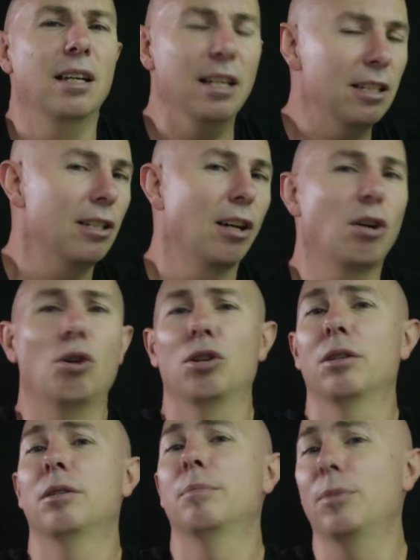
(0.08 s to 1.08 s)
Is
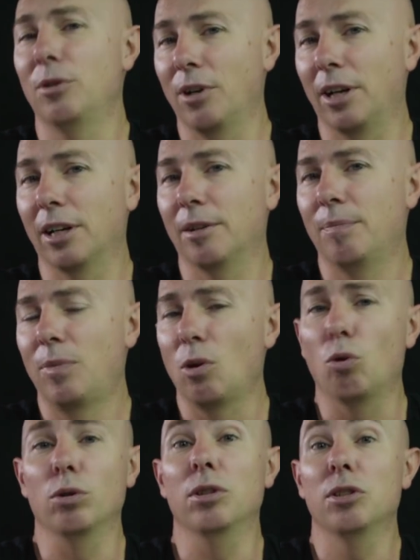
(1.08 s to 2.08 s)
Conor McGregor
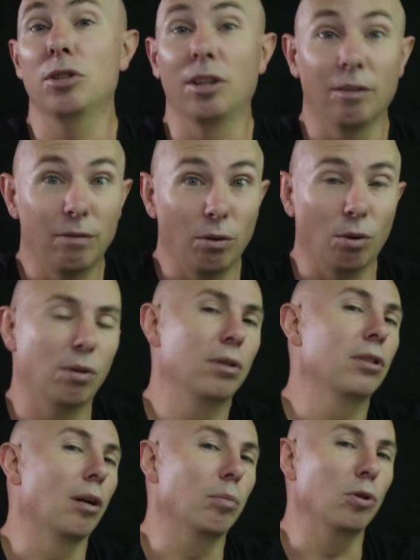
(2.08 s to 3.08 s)
auditioning for
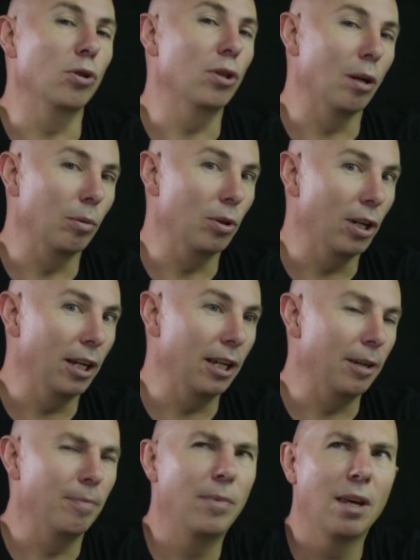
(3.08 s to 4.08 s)

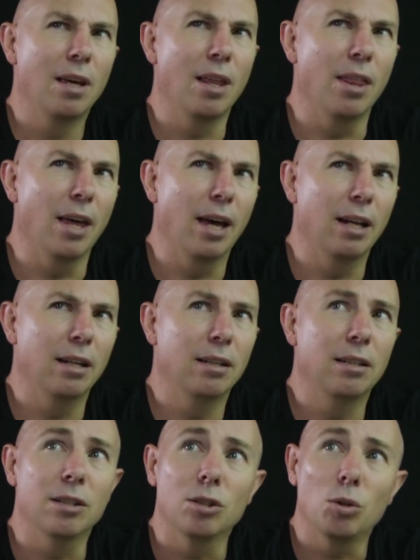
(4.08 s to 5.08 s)
WWE? That
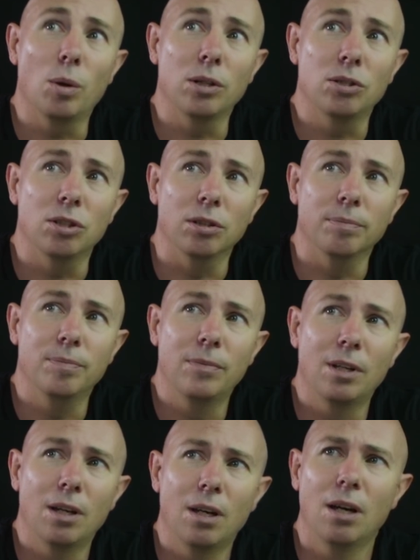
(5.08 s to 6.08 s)
is the question.
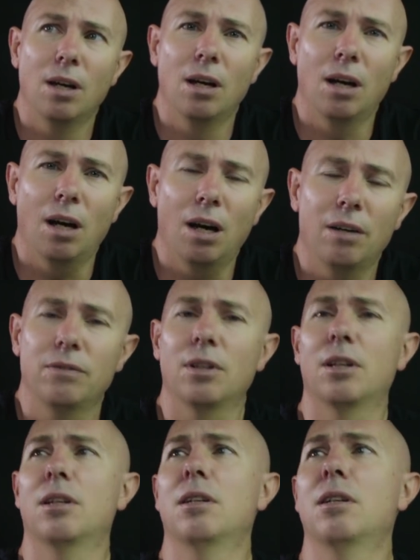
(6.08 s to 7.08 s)

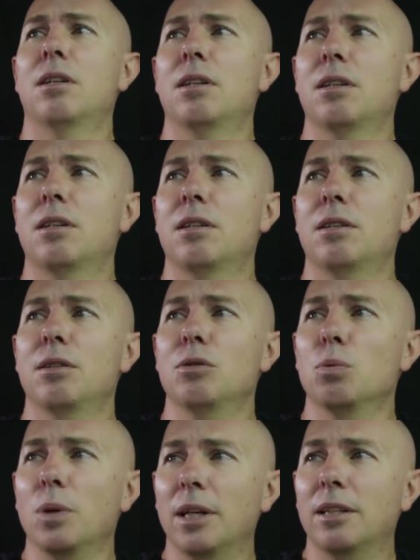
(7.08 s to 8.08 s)
After
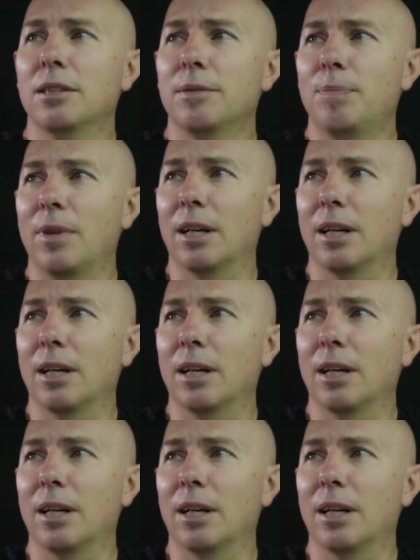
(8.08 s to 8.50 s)
this week's